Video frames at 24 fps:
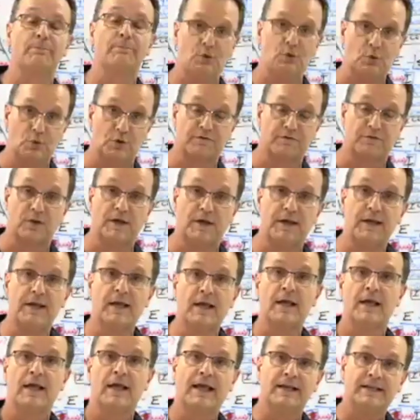beautifully,
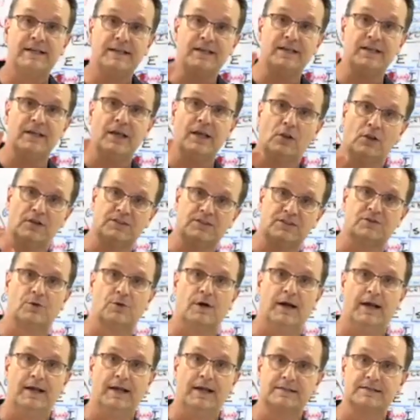and he
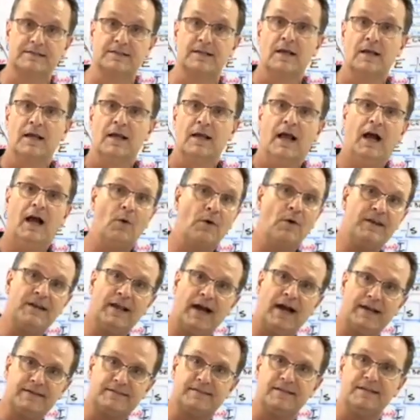illustrates how in
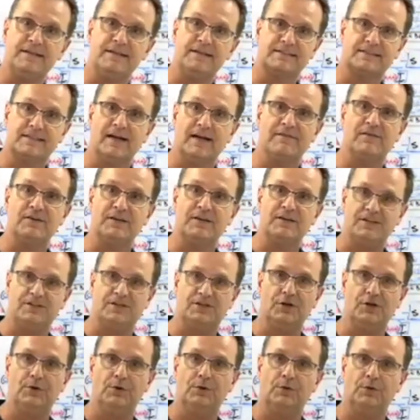
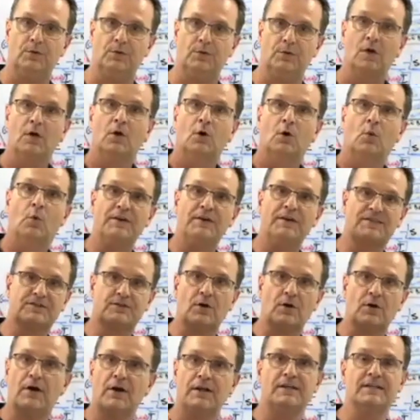1972, we
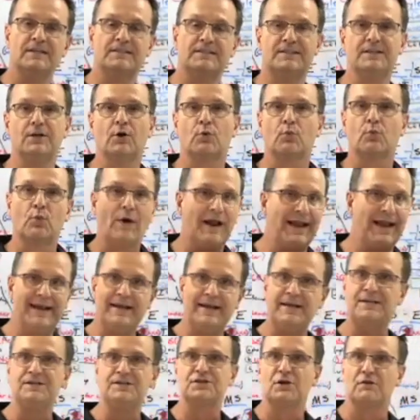started to see a
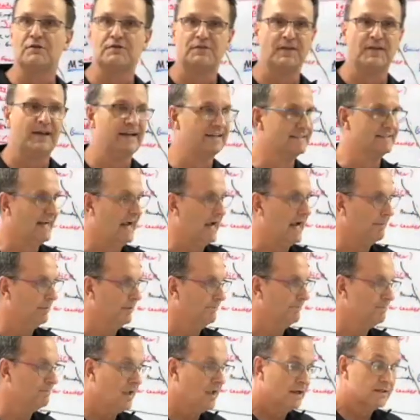range of things
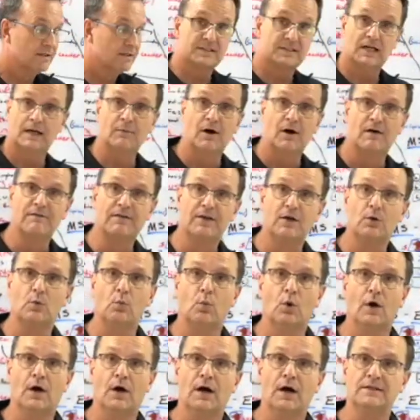happen. Some of it
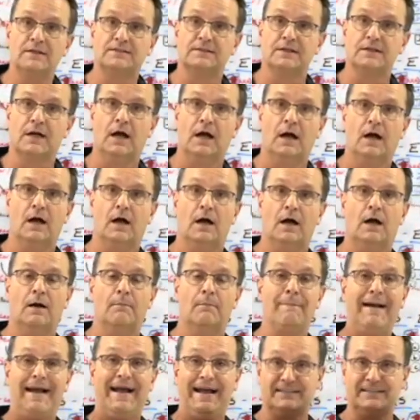was uh,
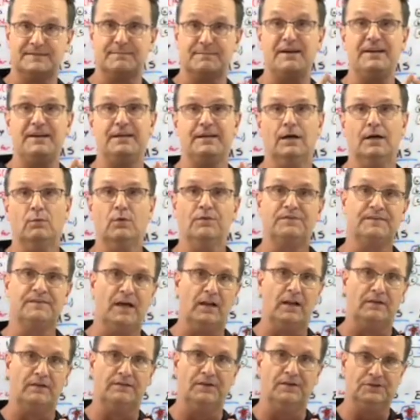mass media with
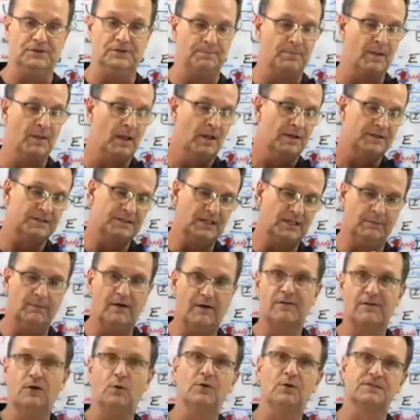television, some
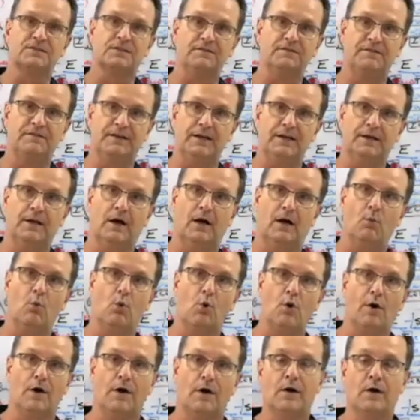of it was the Vietnam
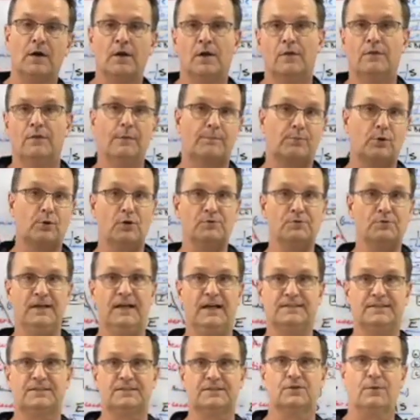War, the
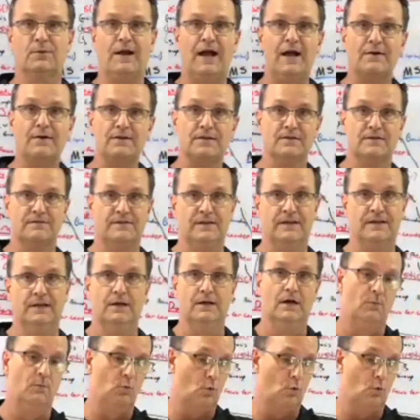protests surrounding the Vietnam